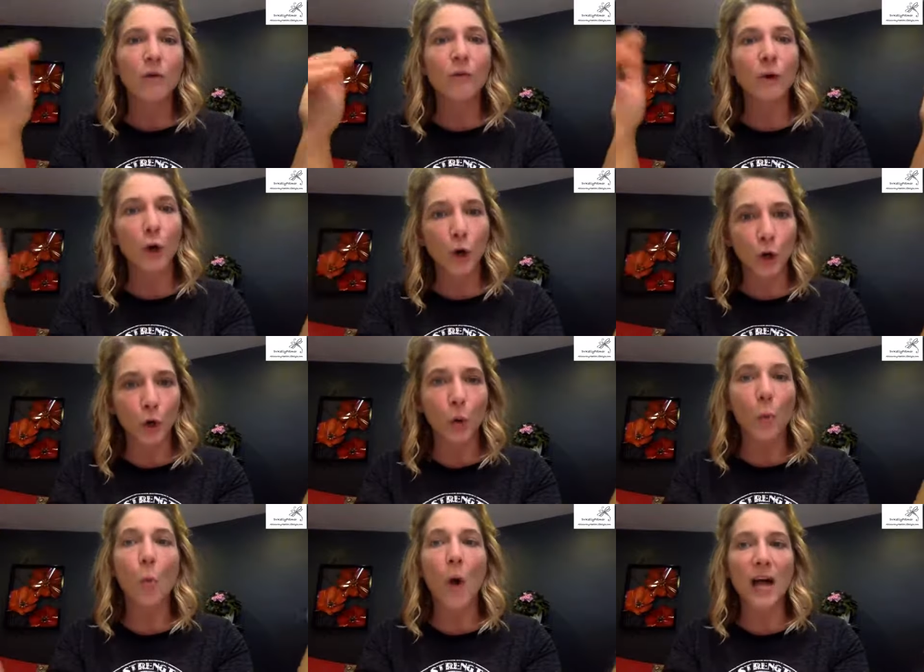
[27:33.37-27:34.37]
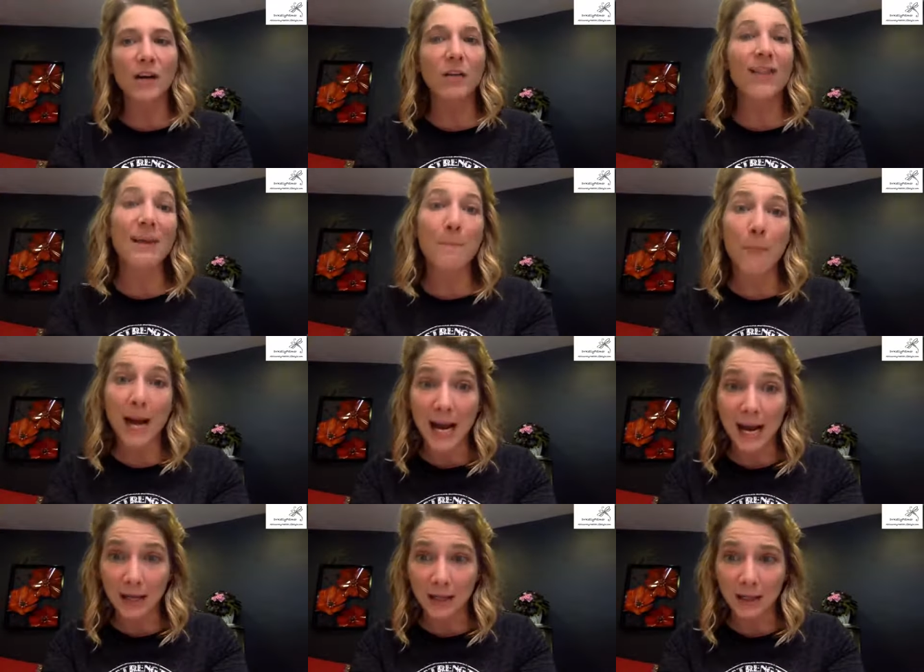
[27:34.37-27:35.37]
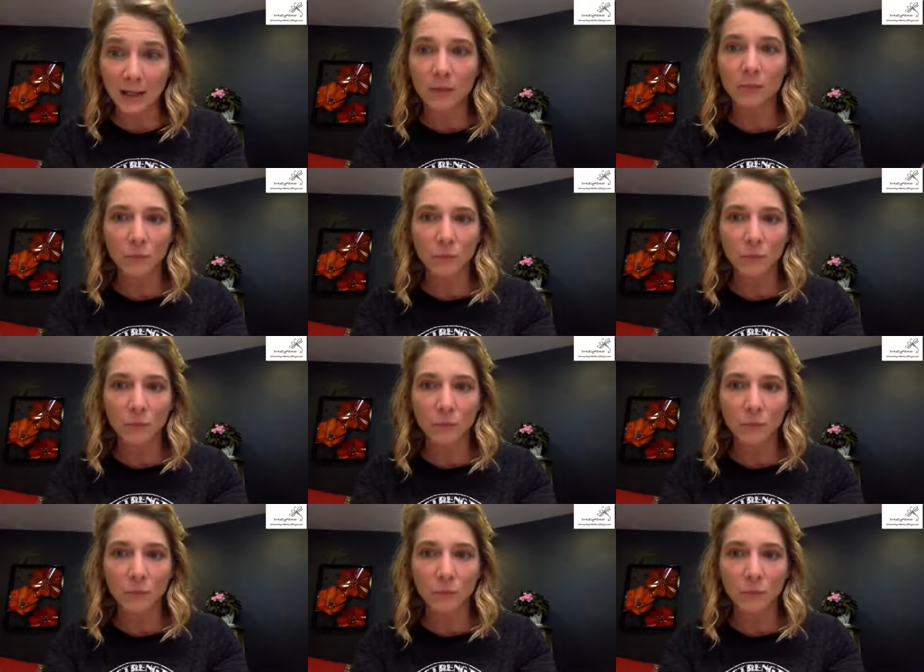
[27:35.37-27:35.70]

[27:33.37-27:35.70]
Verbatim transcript: for her. Why are they back?